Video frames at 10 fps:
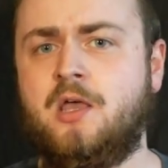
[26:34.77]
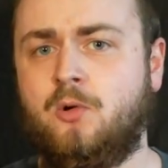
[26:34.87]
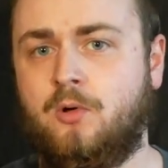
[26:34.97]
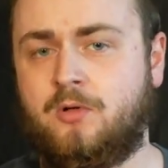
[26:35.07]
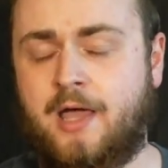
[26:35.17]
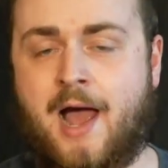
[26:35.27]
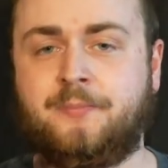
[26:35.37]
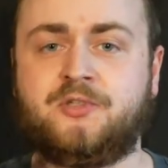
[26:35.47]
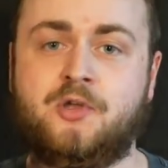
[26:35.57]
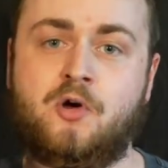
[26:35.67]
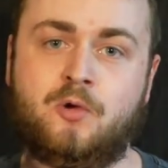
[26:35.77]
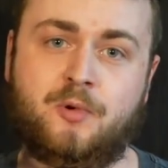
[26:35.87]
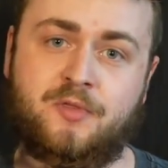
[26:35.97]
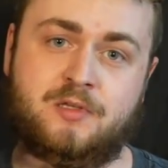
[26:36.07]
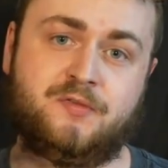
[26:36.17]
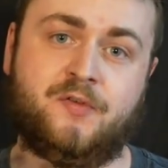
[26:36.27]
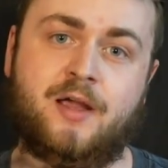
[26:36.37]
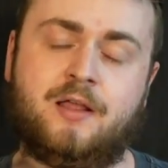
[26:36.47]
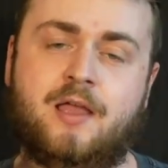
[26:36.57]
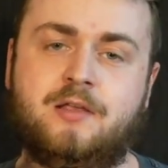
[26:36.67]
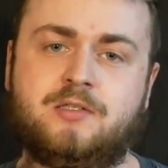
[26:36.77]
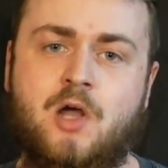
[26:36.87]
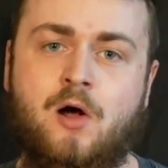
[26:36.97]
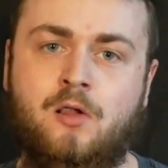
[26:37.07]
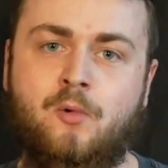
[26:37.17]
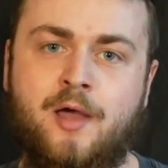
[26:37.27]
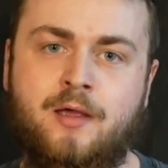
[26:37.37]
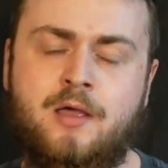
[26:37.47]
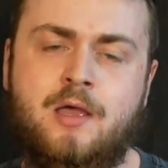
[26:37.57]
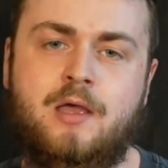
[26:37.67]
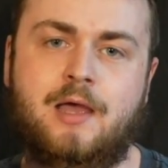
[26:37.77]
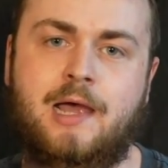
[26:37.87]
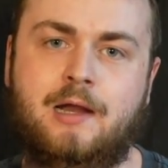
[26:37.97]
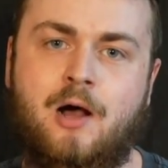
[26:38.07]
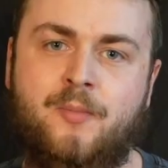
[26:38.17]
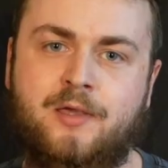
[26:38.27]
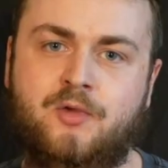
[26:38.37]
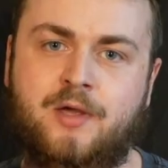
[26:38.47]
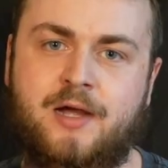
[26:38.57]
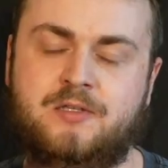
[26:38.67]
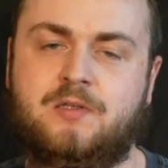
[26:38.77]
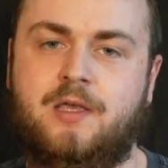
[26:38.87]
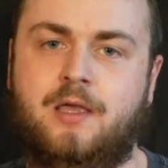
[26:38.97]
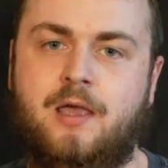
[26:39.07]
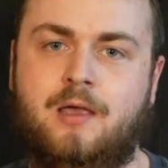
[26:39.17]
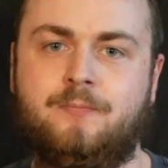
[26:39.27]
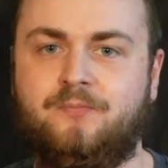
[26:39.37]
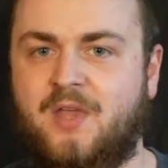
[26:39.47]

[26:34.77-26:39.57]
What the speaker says: We'll capstone with his fight against Holloway, and I'll make you guys like a,